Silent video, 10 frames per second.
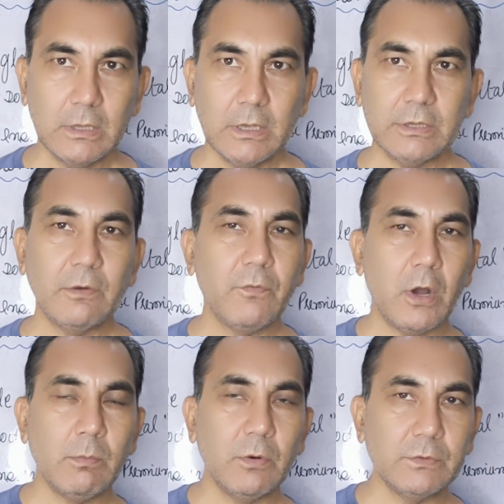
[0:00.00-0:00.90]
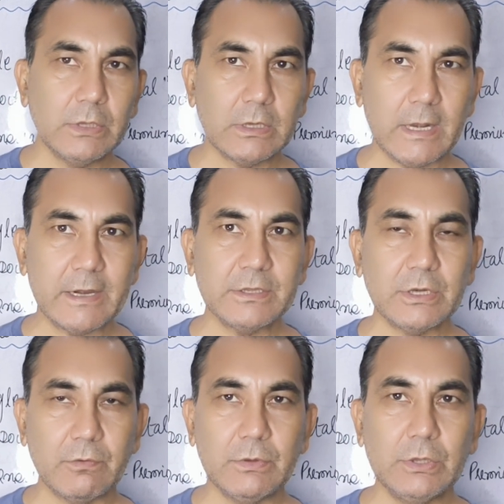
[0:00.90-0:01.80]
in the form of the collect the
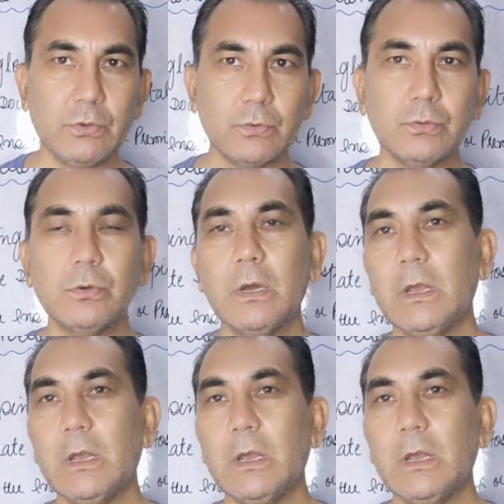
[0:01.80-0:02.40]
revenue